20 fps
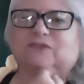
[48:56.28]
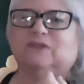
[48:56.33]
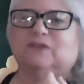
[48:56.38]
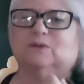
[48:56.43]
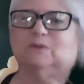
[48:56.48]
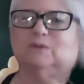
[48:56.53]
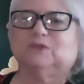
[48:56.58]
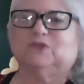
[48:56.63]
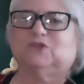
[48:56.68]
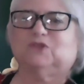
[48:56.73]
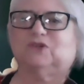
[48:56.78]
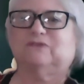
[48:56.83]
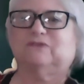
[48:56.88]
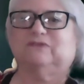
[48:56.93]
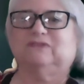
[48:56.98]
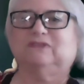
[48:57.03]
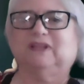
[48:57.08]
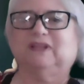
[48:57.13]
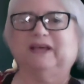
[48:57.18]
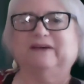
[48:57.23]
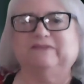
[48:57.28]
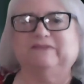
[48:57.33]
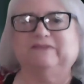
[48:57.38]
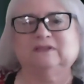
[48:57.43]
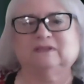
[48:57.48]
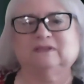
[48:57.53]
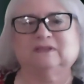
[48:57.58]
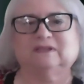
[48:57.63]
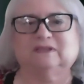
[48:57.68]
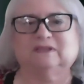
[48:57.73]
that will sort of
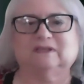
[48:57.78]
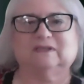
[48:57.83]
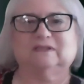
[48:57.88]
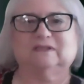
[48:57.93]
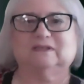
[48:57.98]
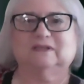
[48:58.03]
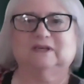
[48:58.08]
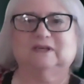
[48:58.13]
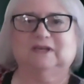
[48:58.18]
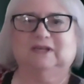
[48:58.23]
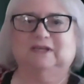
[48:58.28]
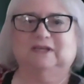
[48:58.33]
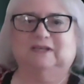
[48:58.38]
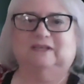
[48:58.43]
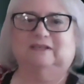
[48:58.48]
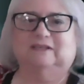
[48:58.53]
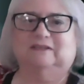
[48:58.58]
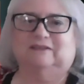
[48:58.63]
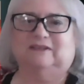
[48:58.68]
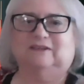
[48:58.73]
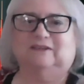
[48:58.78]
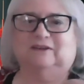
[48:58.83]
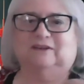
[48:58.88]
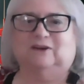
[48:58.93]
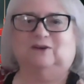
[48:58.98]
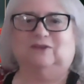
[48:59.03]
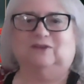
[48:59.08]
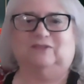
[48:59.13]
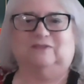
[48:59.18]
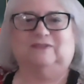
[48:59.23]
leaven the, you
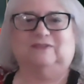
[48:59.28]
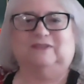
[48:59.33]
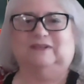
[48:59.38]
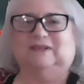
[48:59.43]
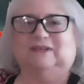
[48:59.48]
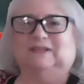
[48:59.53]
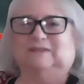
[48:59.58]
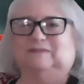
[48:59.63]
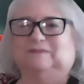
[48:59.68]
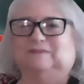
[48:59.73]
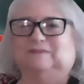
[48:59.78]
know, the